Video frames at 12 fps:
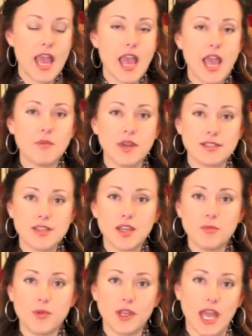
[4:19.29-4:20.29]
And my
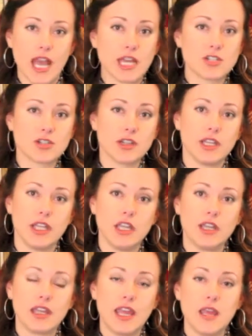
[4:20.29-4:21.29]
second book
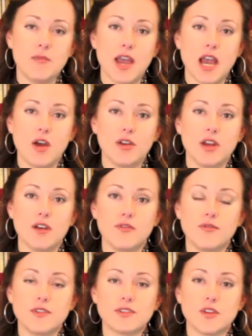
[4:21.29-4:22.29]
actually came out of
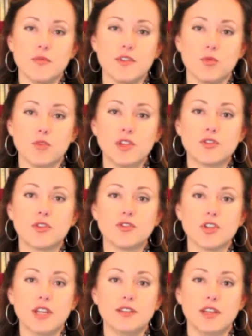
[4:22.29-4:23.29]
some of the research
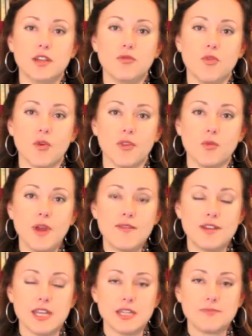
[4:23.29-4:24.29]
I did for The
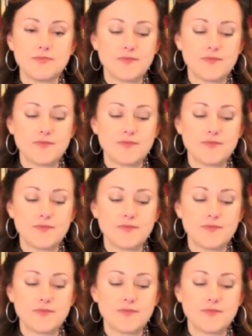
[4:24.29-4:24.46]
Revenant.